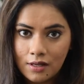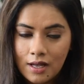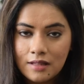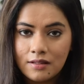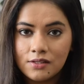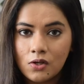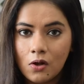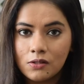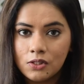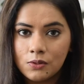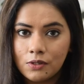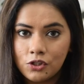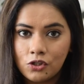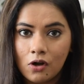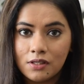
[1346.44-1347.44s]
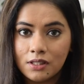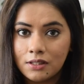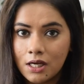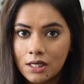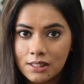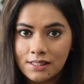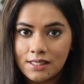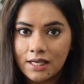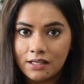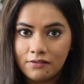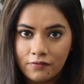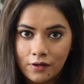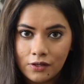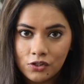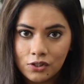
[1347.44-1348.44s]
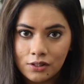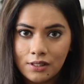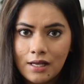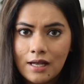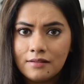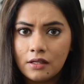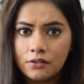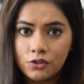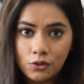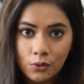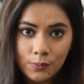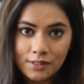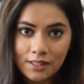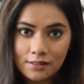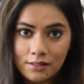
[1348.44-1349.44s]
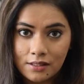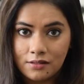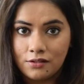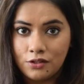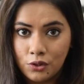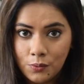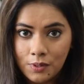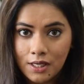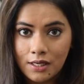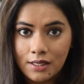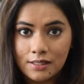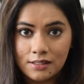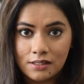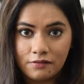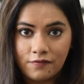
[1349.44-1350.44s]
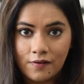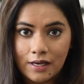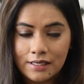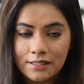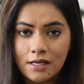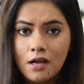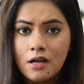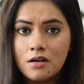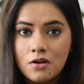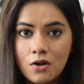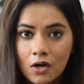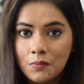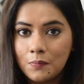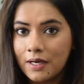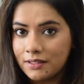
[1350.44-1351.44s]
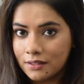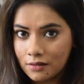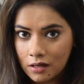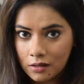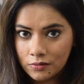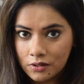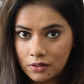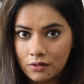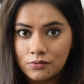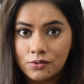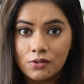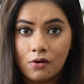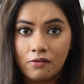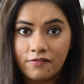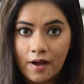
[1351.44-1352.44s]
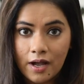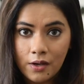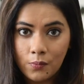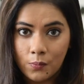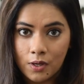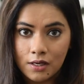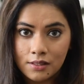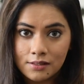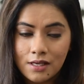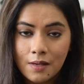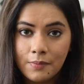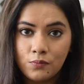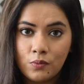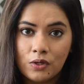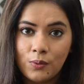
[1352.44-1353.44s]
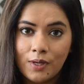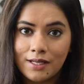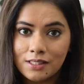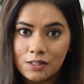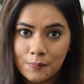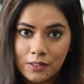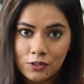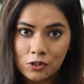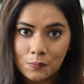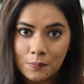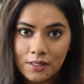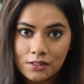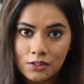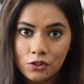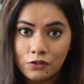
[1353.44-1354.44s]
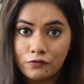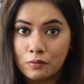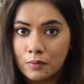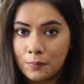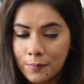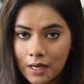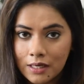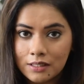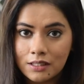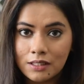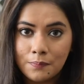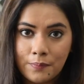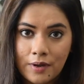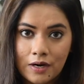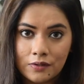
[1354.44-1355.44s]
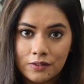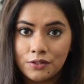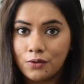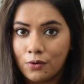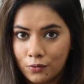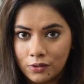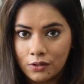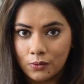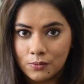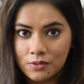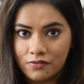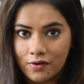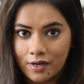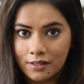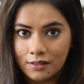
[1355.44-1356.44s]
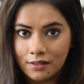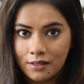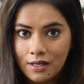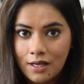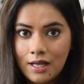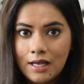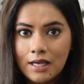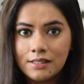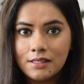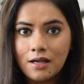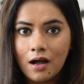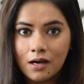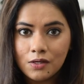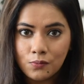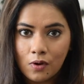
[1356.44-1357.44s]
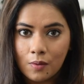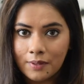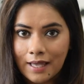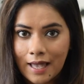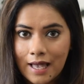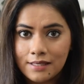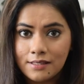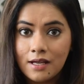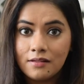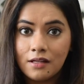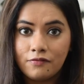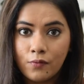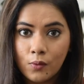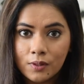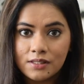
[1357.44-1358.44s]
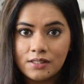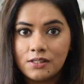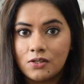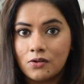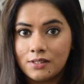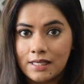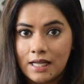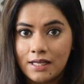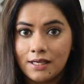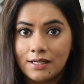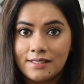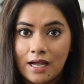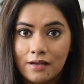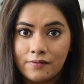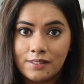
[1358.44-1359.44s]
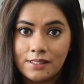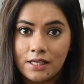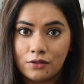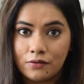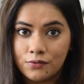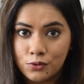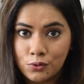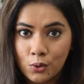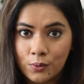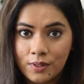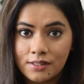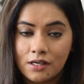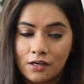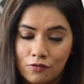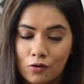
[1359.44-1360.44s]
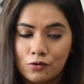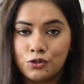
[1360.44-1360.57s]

There's also a shorter 30-second version that shows us that the new year is defined not by the countdowns or fireworks, but when you get a special message from a partner, parent, or a close friend. It's a heartwarming ad that focuses on telling a diverse set of stories across